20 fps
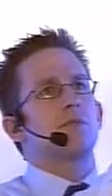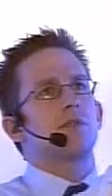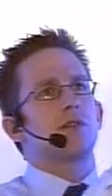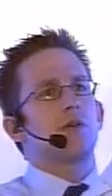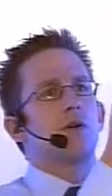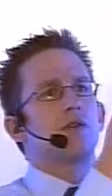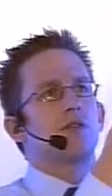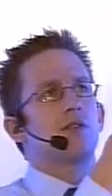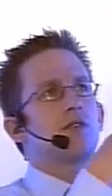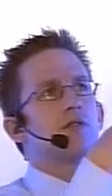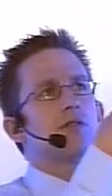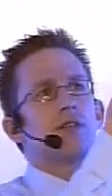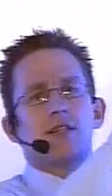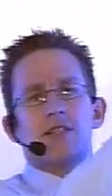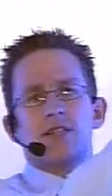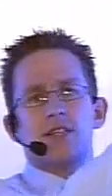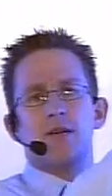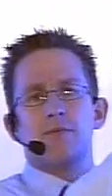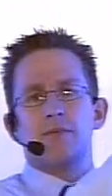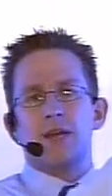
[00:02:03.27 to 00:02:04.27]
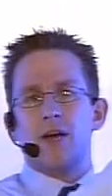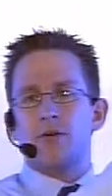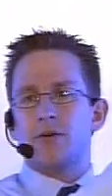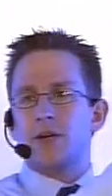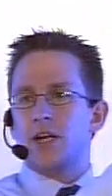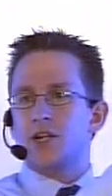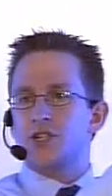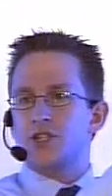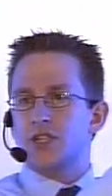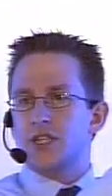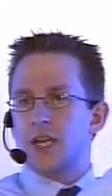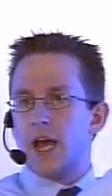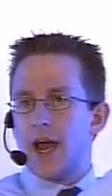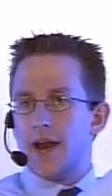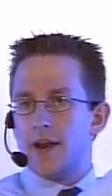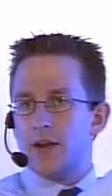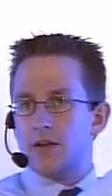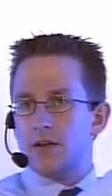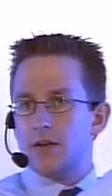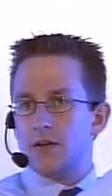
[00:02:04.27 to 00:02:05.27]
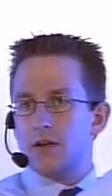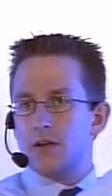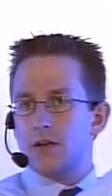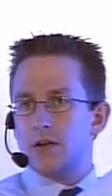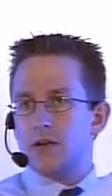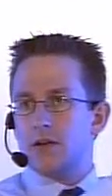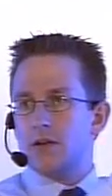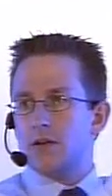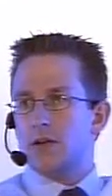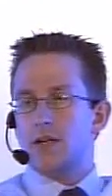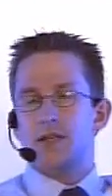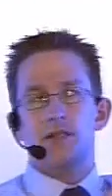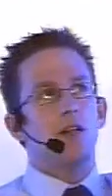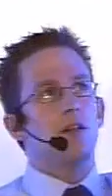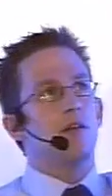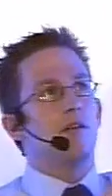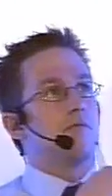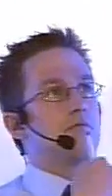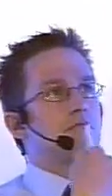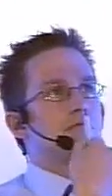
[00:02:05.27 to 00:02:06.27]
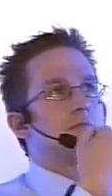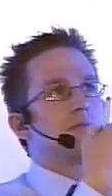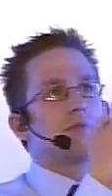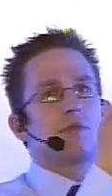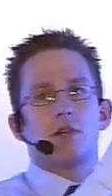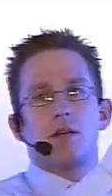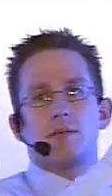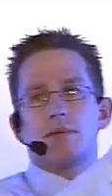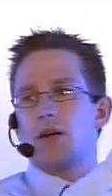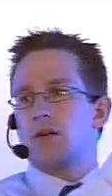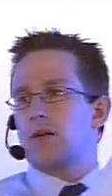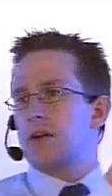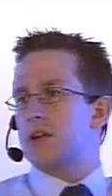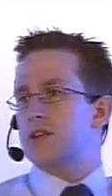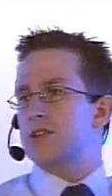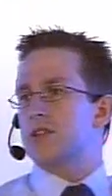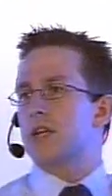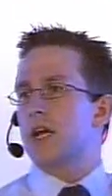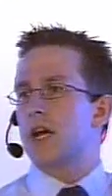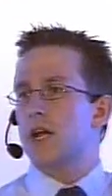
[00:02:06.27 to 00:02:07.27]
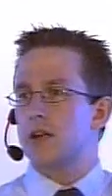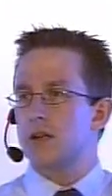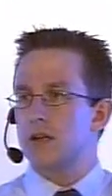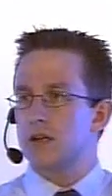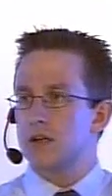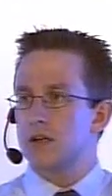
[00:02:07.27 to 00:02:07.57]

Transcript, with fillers: So I'll just use that same calculation again. There's not oh, same calculation again.